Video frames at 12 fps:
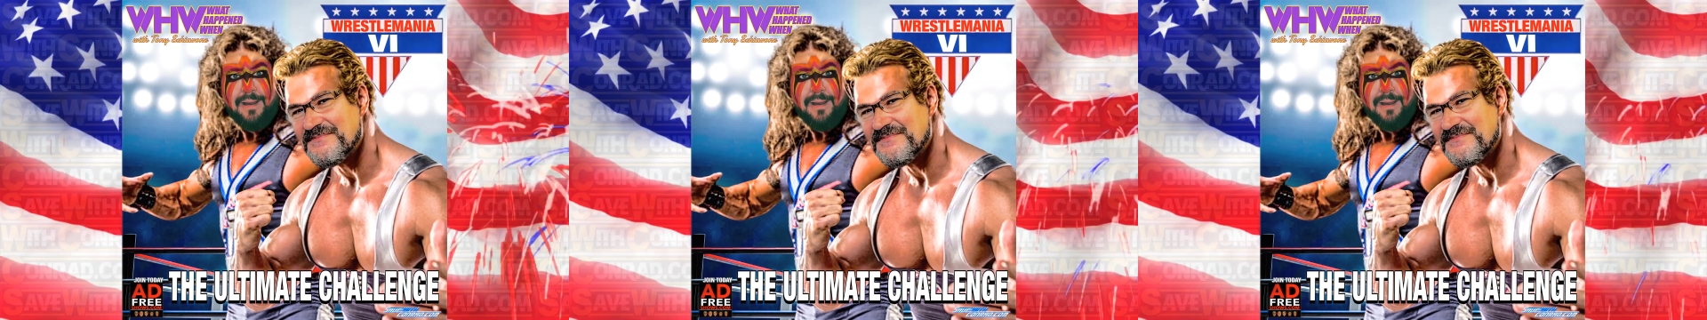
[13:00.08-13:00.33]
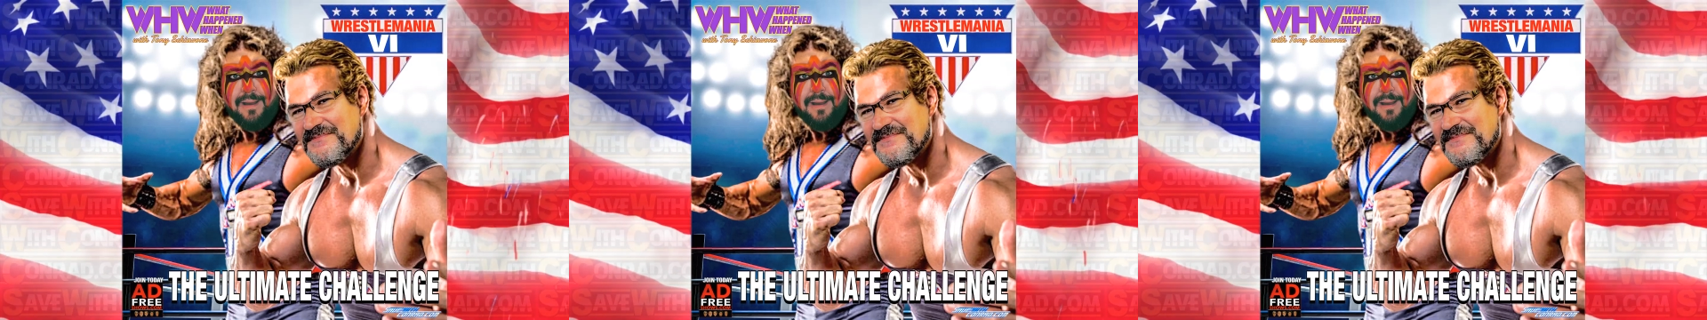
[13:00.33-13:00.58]

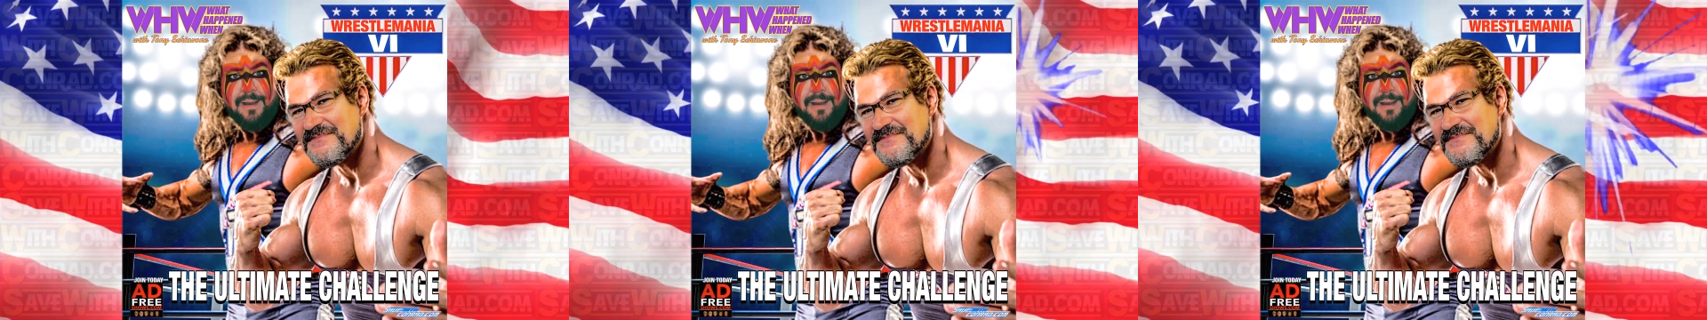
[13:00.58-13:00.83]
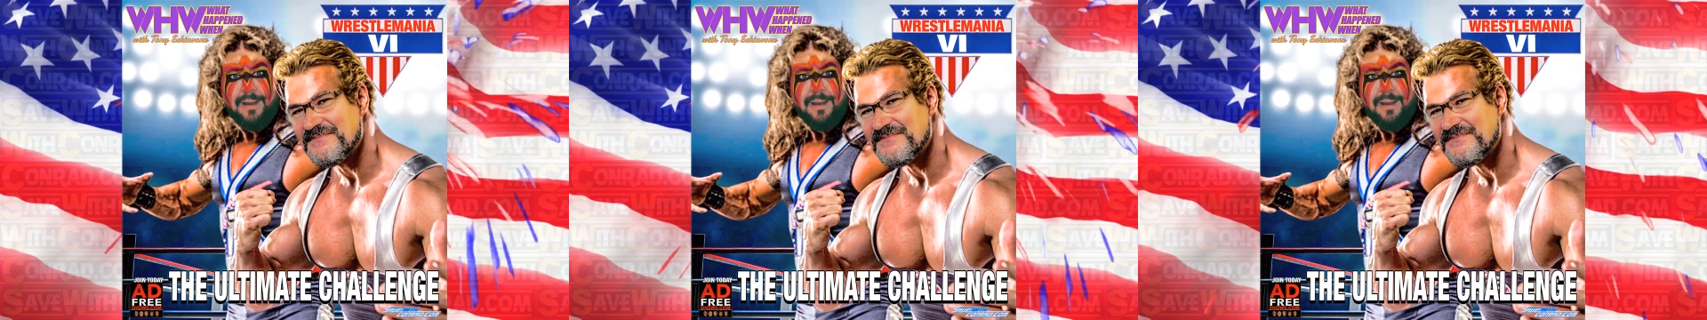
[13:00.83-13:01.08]

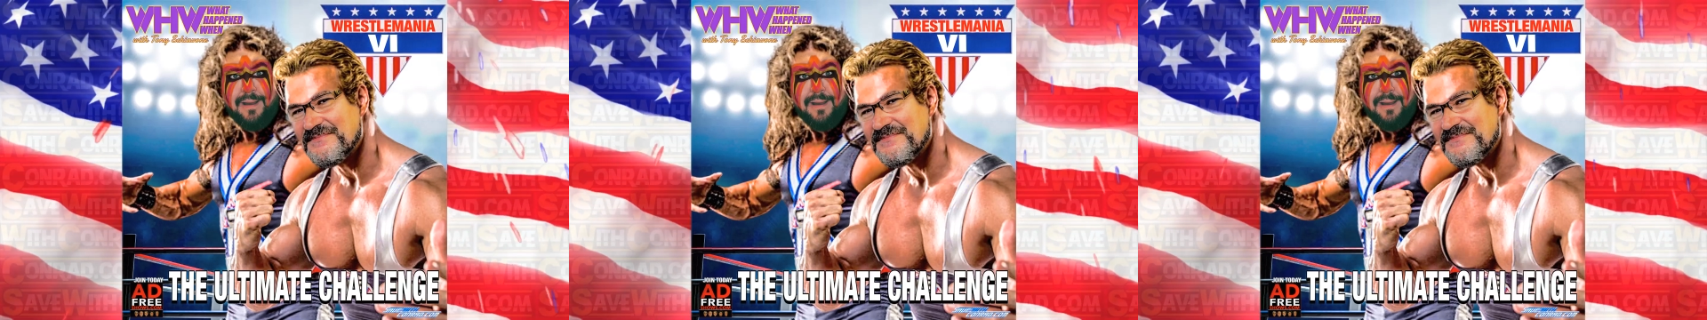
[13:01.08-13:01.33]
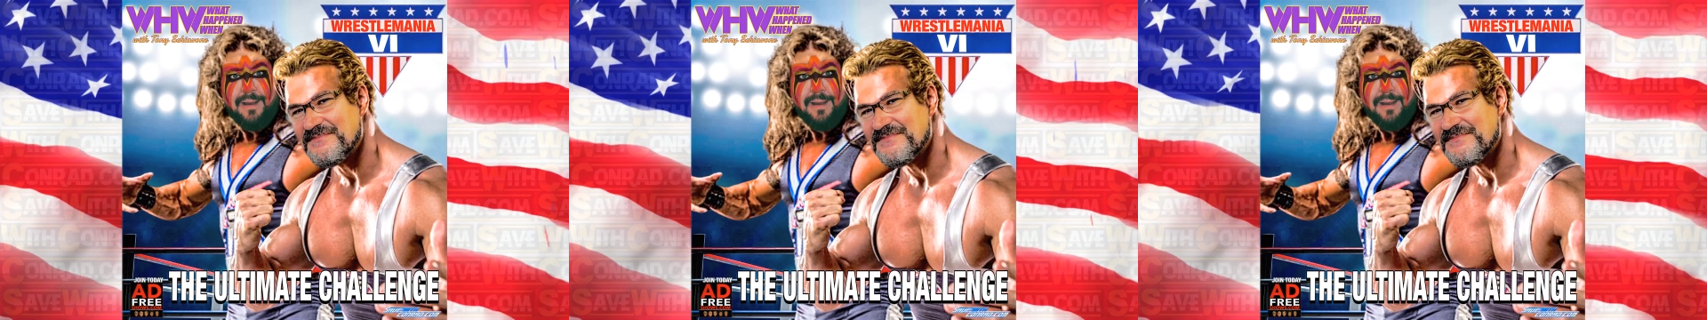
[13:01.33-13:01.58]

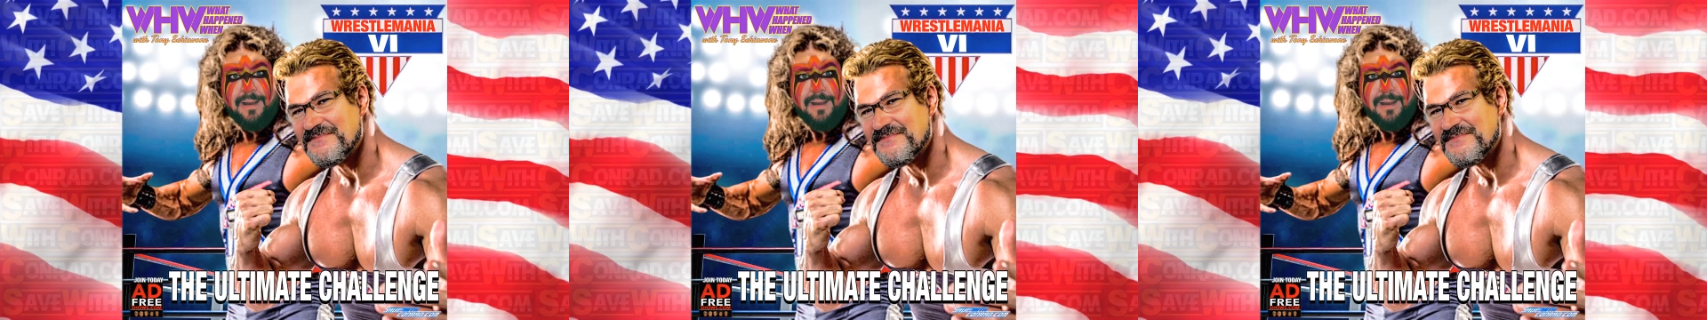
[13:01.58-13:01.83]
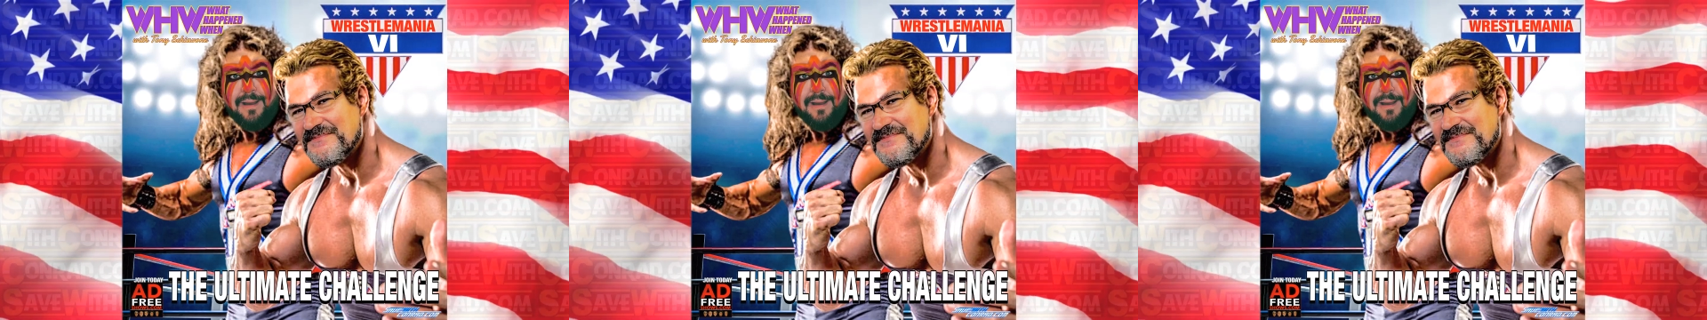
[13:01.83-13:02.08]

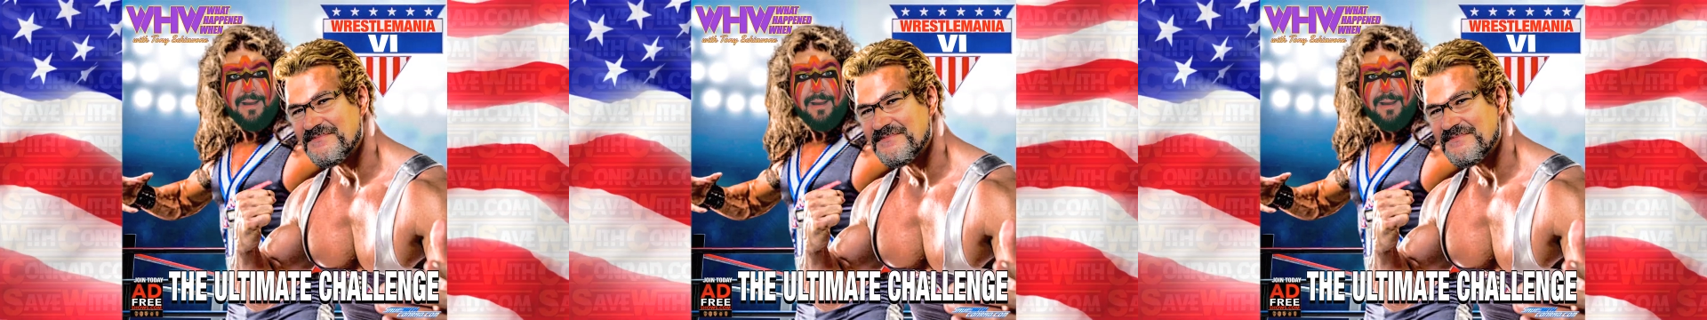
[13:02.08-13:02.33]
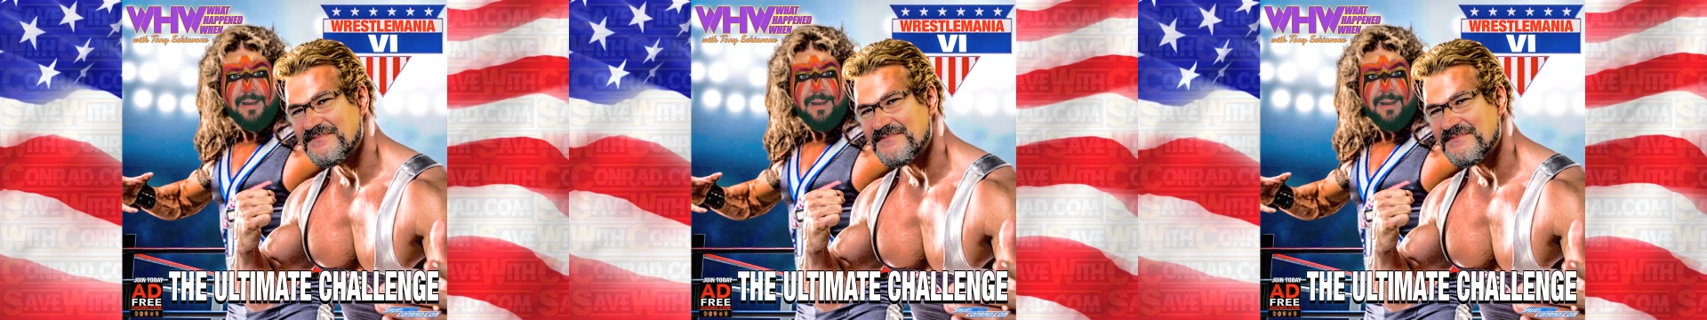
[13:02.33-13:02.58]

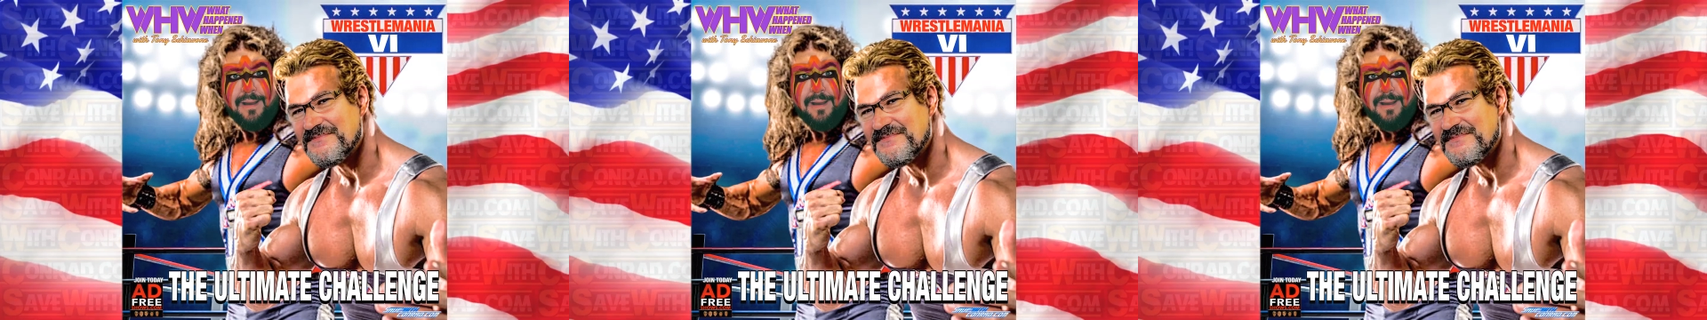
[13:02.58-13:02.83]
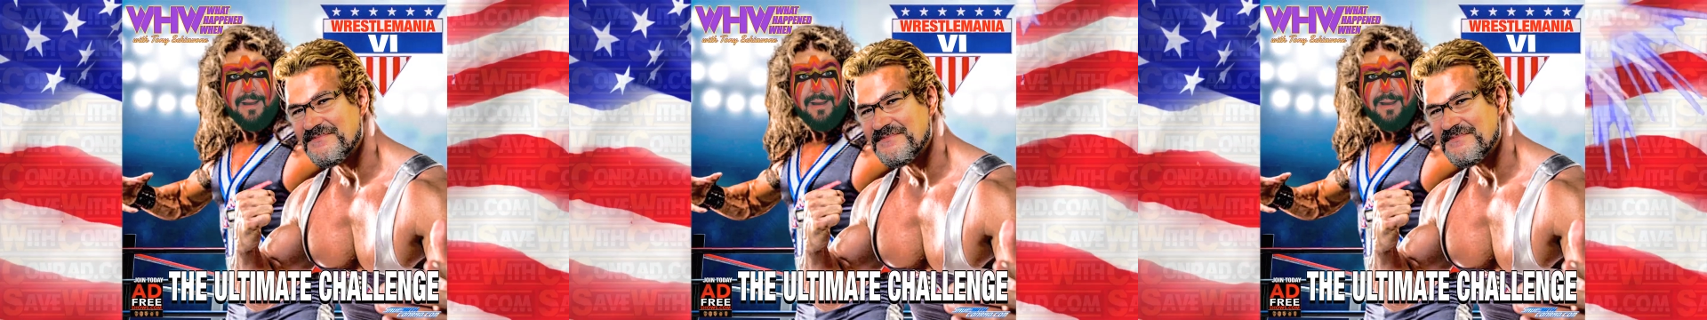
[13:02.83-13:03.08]

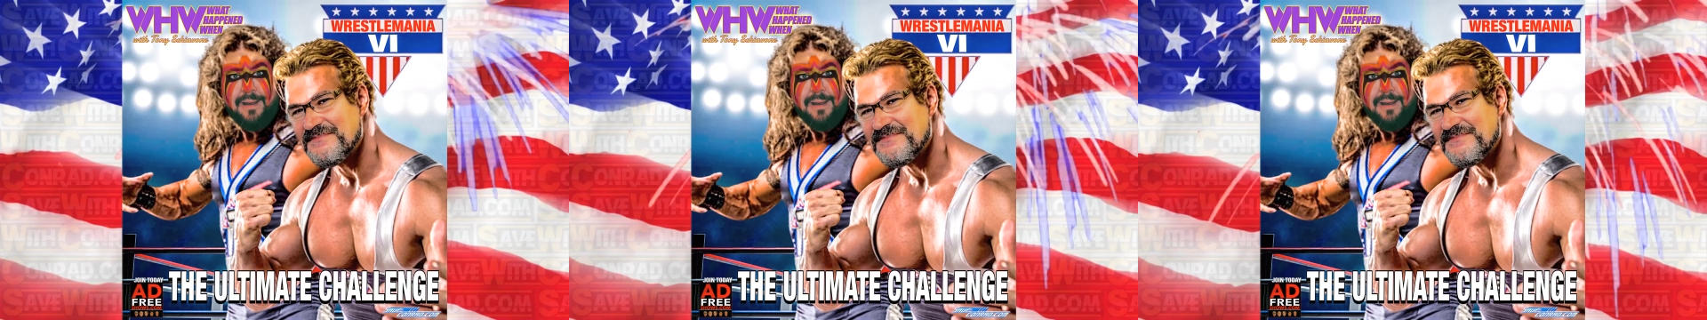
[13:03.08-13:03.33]
Nothing is said.